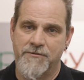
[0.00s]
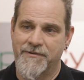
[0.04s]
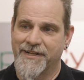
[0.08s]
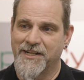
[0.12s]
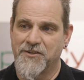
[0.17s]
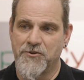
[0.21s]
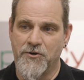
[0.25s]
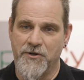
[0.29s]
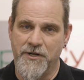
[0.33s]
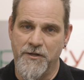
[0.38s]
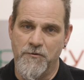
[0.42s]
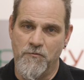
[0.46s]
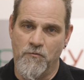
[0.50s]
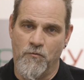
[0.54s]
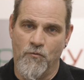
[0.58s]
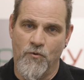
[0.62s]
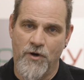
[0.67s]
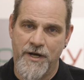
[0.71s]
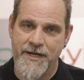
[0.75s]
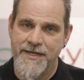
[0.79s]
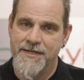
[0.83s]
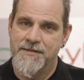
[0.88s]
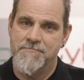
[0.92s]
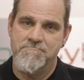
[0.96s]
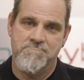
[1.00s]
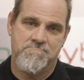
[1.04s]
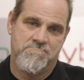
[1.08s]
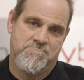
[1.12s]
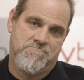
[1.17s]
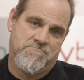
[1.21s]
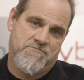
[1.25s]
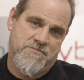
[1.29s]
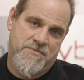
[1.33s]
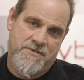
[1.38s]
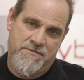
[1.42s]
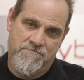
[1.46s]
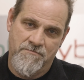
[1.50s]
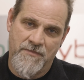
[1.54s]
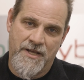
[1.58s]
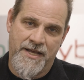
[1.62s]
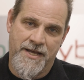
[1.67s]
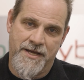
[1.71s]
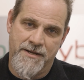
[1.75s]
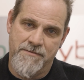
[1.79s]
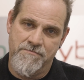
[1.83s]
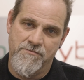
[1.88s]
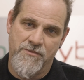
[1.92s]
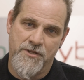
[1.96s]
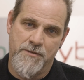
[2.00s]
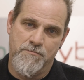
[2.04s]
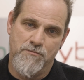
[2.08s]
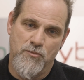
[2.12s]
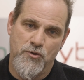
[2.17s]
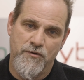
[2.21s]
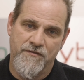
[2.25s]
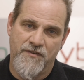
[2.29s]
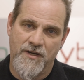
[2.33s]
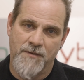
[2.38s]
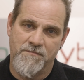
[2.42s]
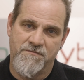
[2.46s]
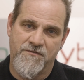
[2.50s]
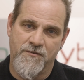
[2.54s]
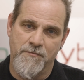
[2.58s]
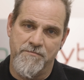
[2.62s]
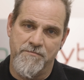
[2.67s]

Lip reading: Start at 1 and then move up